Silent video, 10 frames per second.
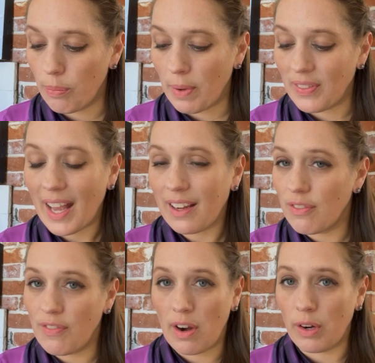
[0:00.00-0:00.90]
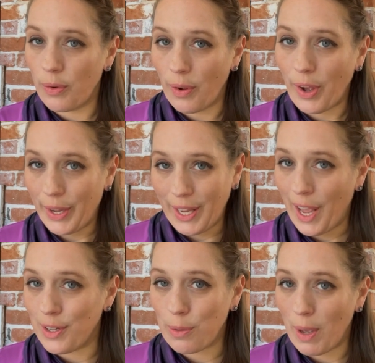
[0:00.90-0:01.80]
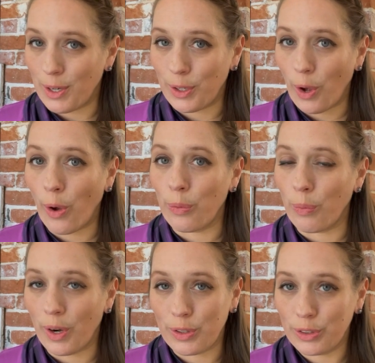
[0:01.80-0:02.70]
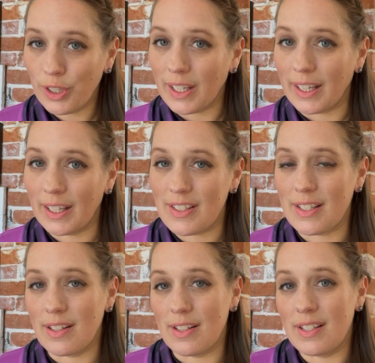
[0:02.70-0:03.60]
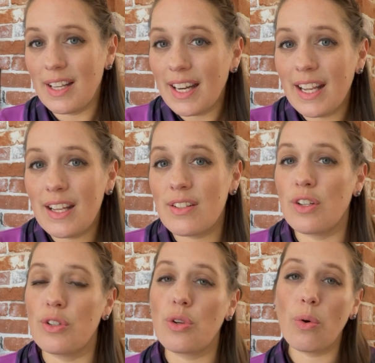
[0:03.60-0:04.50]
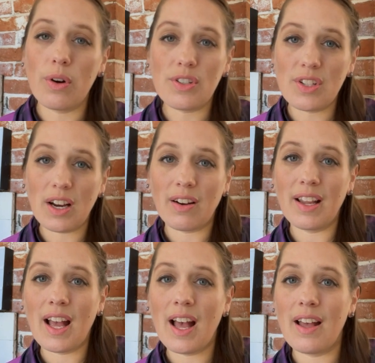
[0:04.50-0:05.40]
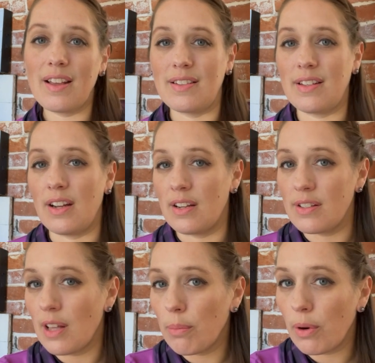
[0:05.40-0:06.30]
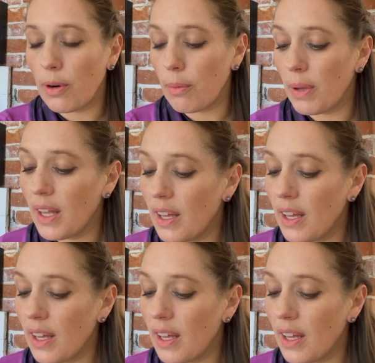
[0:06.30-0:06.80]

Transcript: But that can vary again depending on where you're looking. Is it the city? Is it in a tourist area? Is it in a suburb?